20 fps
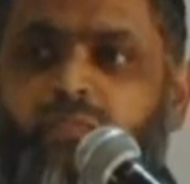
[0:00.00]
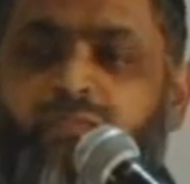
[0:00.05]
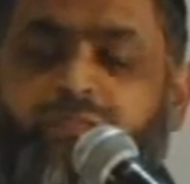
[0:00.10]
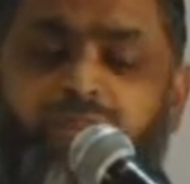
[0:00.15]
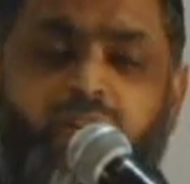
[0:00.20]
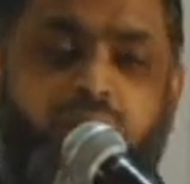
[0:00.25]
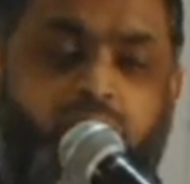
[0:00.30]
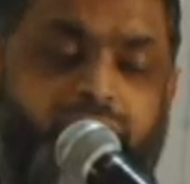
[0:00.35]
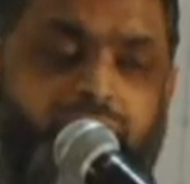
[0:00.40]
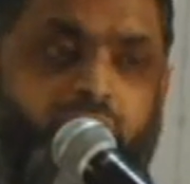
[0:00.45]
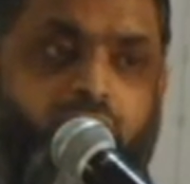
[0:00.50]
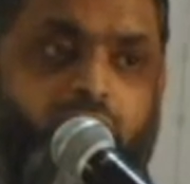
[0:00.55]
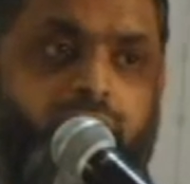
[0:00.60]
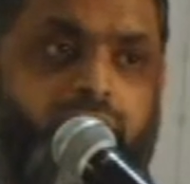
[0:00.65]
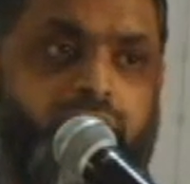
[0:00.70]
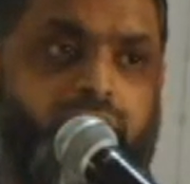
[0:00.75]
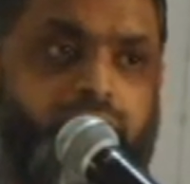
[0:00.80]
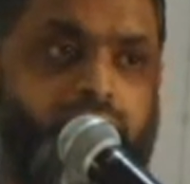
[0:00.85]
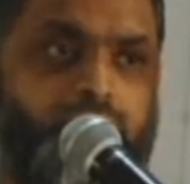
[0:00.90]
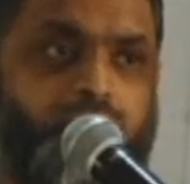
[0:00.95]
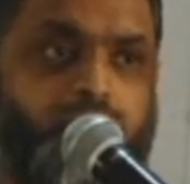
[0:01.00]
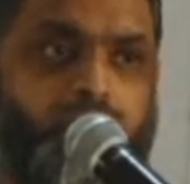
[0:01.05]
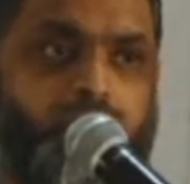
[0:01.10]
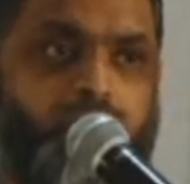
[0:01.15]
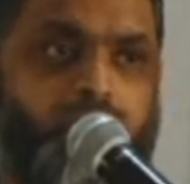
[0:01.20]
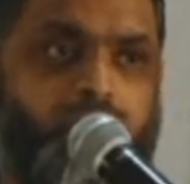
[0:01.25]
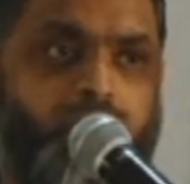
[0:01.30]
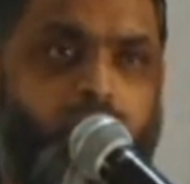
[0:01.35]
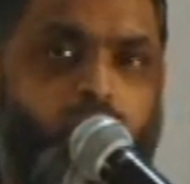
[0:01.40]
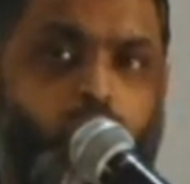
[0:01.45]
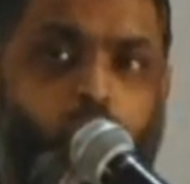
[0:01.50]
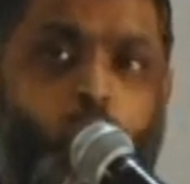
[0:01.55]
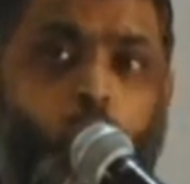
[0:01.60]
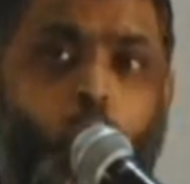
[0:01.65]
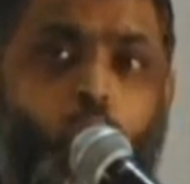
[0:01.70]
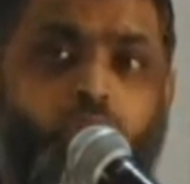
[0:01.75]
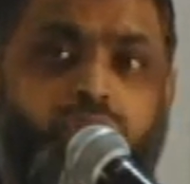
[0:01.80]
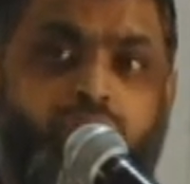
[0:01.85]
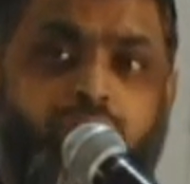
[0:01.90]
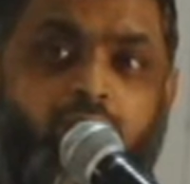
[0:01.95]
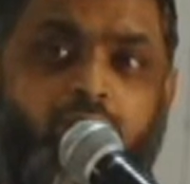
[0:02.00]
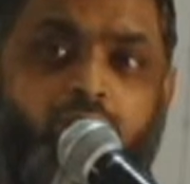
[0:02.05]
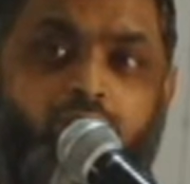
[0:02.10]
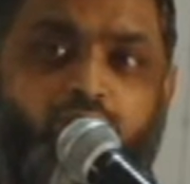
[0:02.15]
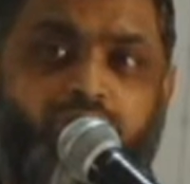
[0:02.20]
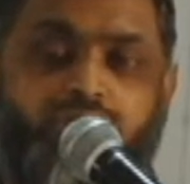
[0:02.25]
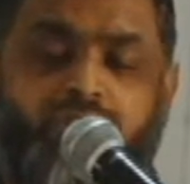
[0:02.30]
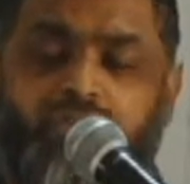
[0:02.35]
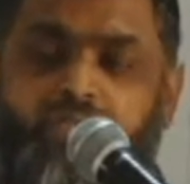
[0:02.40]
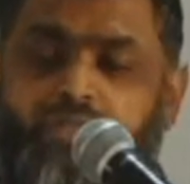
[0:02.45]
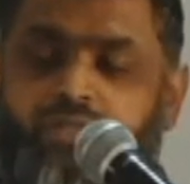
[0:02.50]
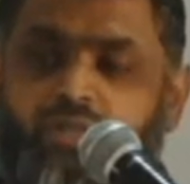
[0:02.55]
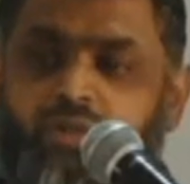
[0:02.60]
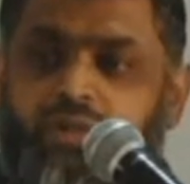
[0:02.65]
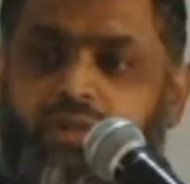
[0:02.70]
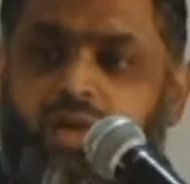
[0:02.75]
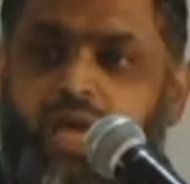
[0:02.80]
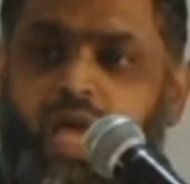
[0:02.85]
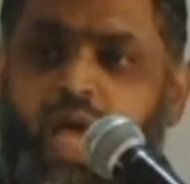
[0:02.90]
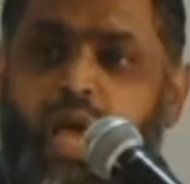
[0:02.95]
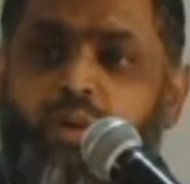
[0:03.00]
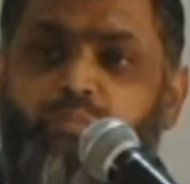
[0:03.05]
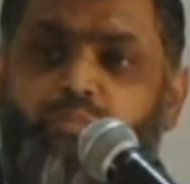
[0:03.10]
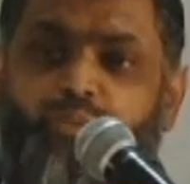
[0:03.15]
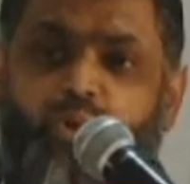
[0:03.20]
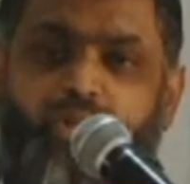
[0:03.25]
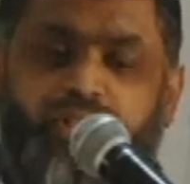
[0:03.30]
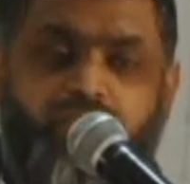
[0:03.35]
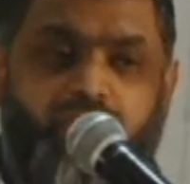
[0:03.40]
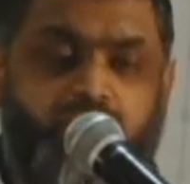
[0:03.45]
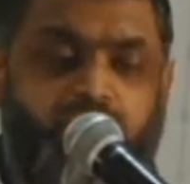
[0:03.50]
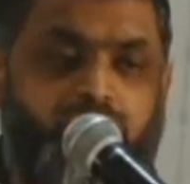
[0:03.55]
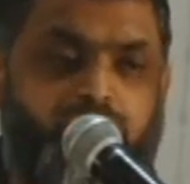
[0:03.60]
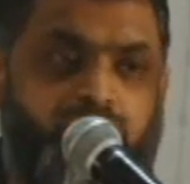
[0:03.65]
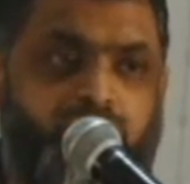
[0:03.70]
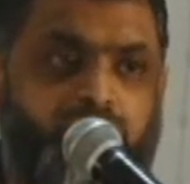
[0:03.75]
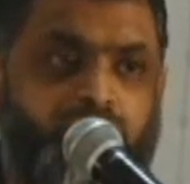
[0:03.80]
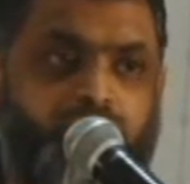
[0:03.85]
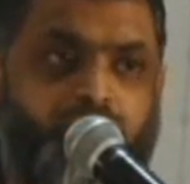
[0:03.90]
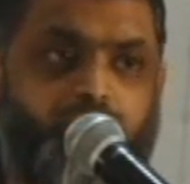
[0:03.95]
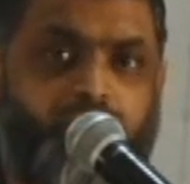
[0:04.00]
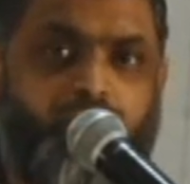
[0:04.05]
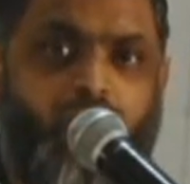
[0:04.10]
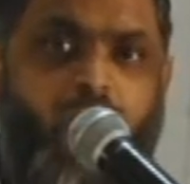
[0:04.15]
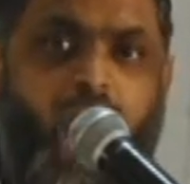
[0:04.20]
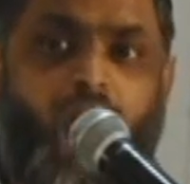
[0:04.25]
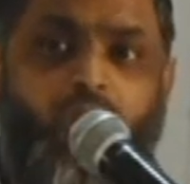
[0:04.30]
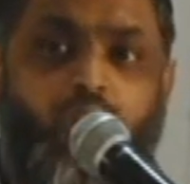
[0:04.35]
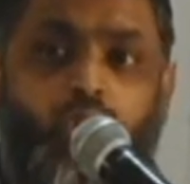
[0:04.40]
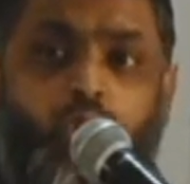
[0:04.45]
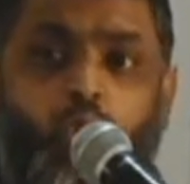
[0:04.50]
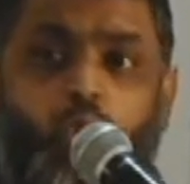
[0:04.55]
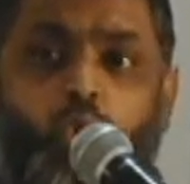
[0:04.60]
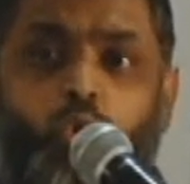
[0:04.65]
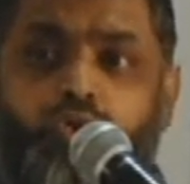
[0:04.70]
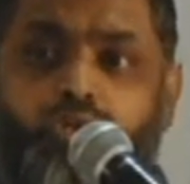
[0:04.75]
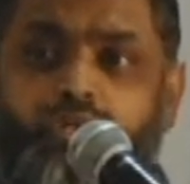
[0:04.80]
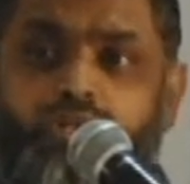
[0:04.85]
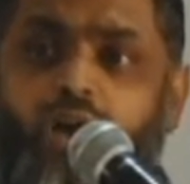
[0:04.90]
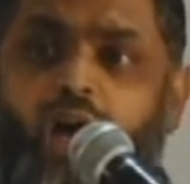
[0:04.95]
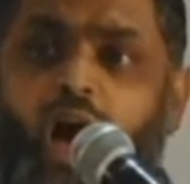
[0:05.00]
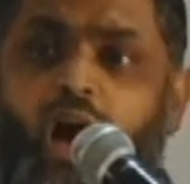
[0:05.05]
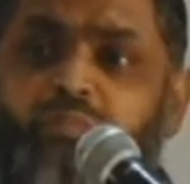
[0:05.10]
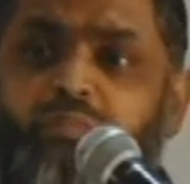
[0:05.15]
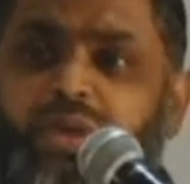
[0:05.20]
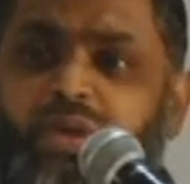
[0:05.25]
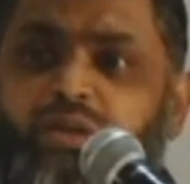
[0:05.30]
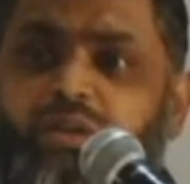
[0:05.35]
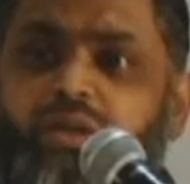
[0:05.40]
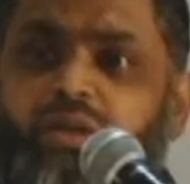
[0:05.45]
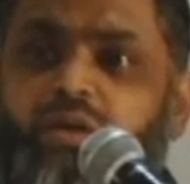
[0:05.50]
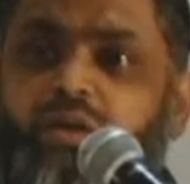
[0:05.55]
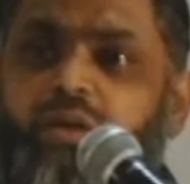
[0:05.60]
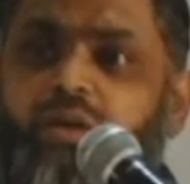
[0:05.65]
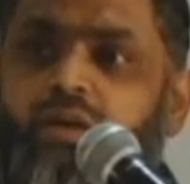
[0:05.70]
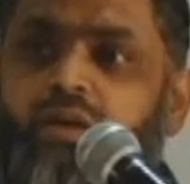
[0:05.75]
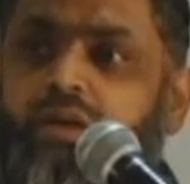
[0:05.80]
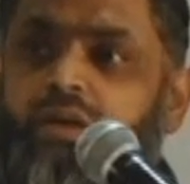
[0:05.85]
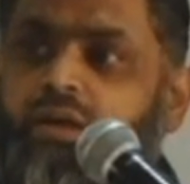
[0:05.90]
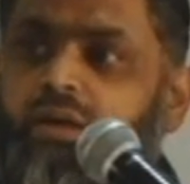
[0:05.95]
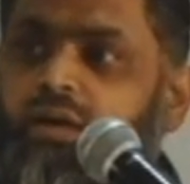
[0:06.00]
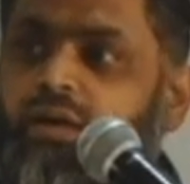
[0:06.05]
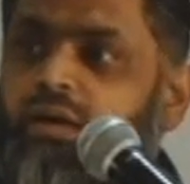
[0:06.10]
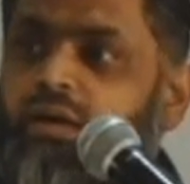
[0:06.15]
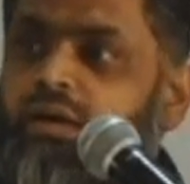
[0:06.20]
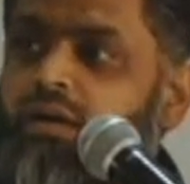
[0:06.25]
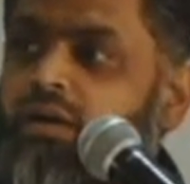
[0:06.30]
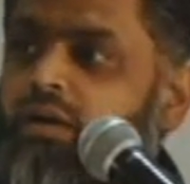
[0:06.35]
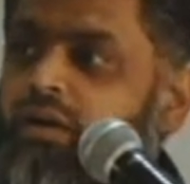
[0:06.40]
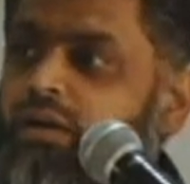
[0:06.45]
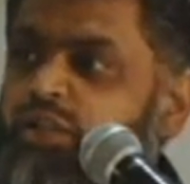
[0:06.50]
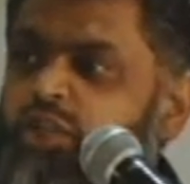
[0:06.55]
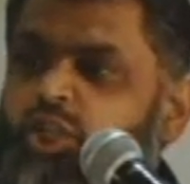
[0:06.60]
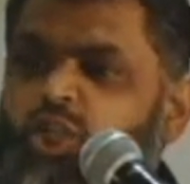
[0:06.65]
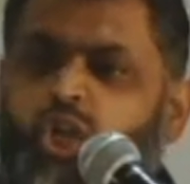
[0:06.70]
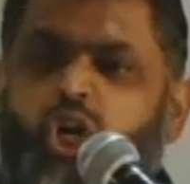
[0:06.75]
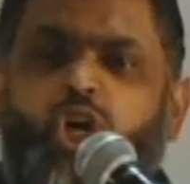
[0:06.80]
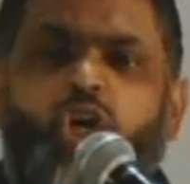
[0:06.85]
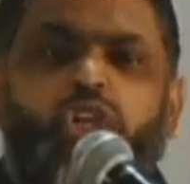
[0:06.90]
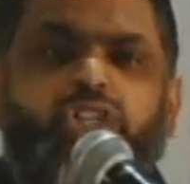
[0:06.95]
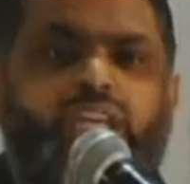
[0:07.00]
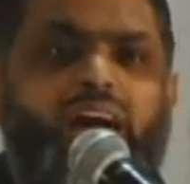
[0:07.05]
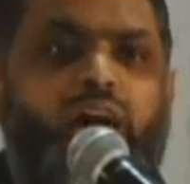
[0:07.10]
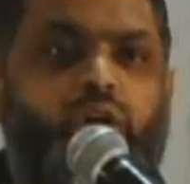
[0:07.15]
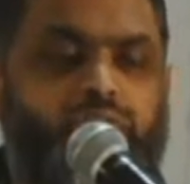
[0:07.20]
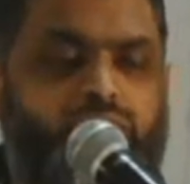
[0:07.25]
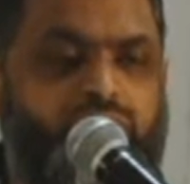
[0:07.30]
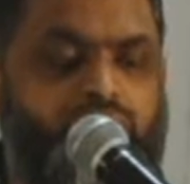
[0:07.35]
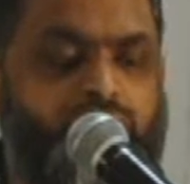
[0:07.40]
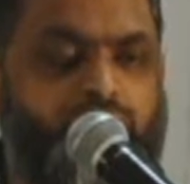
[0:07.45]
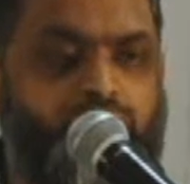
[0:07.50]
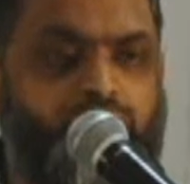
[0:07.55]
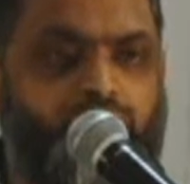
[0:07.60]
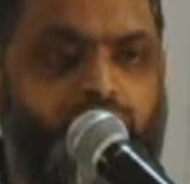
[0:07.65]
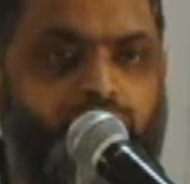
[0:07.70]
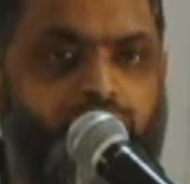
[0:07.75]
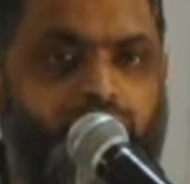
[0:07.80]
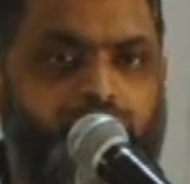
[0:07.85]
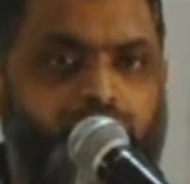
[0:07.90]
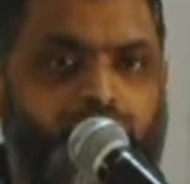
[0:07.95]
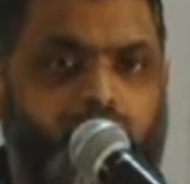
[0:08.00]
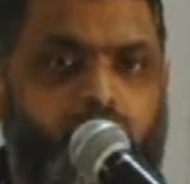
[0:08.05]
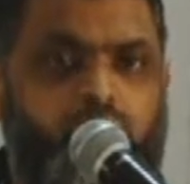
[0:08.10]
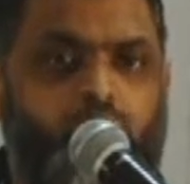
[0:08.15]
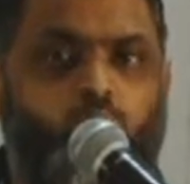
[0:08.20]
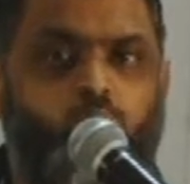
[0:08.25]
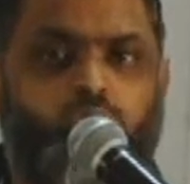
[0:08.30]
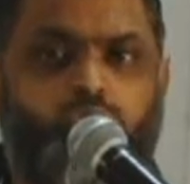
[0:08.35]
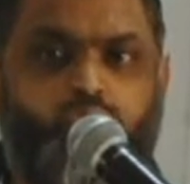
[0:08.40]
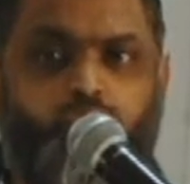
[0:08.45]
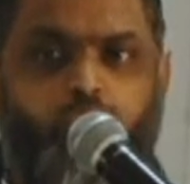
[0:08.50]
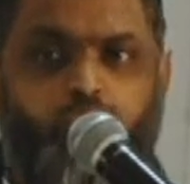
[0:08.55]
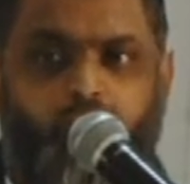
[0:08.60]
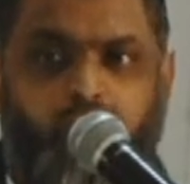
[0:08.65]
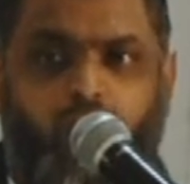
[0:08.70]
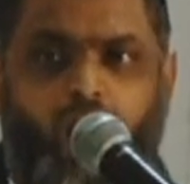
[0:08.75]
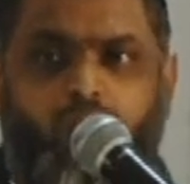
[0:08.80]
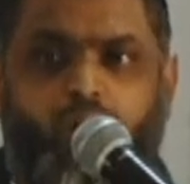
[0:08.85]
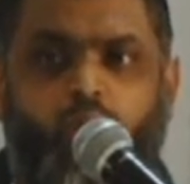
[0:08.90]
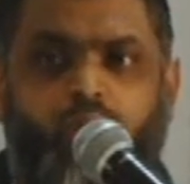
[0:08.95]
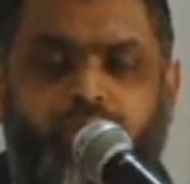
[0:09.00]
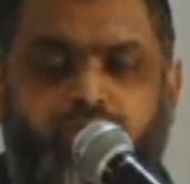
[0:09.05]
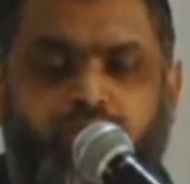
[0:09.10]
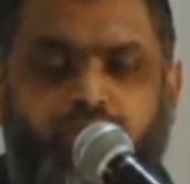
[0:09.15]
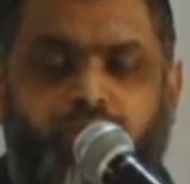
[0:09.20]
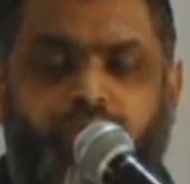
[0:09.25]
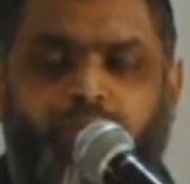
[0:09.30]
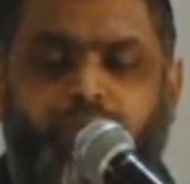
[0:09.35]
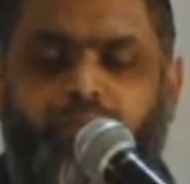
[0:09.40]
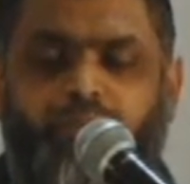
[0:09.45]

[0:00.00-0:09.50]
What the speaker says: vilified, called terrorists, imprisoned, and laws have been churned out in order to apply on them.